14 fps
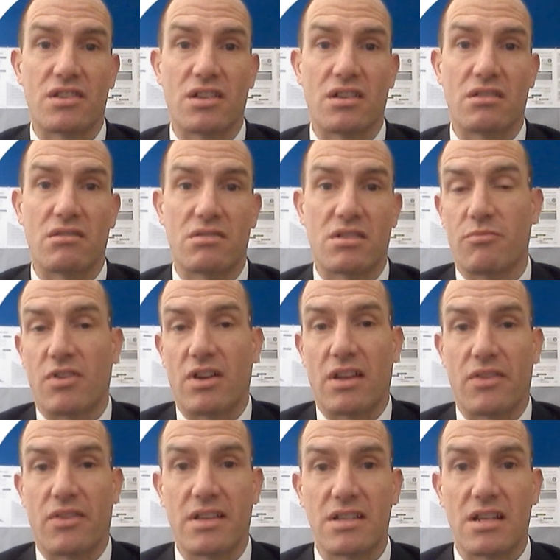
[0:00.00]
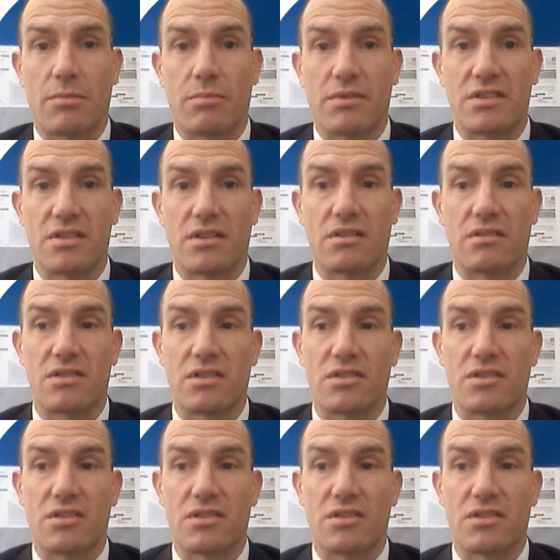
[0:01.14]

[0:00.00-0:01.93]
are to break things up and to